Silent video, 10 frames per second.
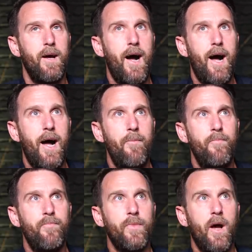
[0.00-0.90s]

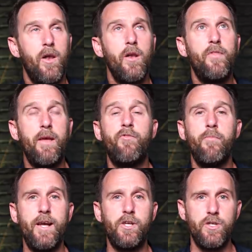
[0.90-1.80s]
um, a lot of the
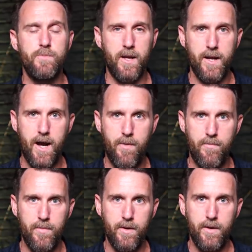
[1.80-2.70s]
information has
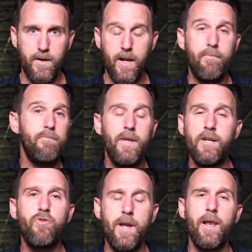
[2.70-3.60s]
become like
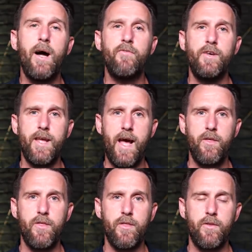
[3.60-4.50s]
literally life and
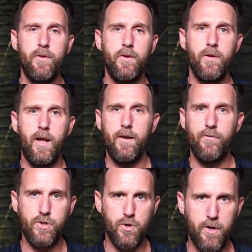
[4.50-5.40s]
death. Like if
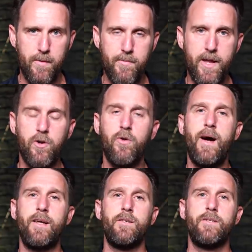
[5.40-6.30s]
you're talking about medical
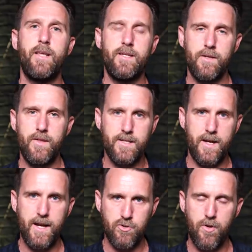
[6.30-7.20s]
matters, there's a there's an
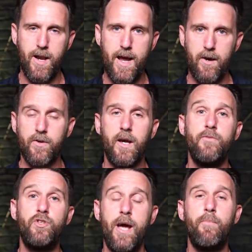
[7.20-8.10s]
extra layer of kind
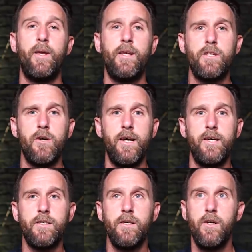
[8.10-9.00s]
of jeopardy to
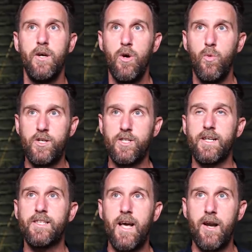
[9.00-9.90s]
it, which has
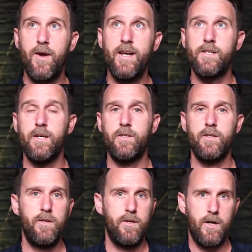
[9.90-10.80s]
accelerated
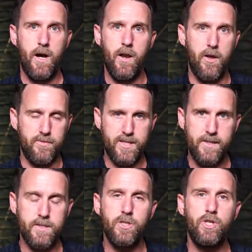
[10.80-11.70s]
a lot of
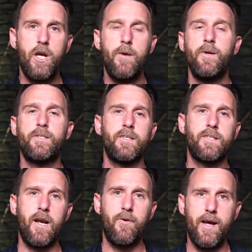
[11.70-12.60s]
censorship. It's
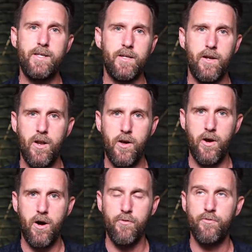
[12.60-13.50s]
accelerated a lot
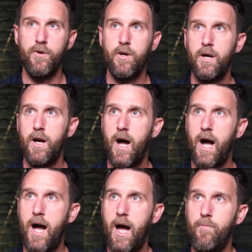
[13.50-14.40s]
of
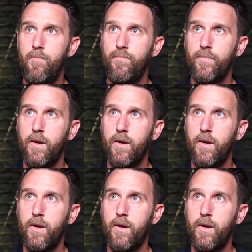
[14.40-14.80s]
um,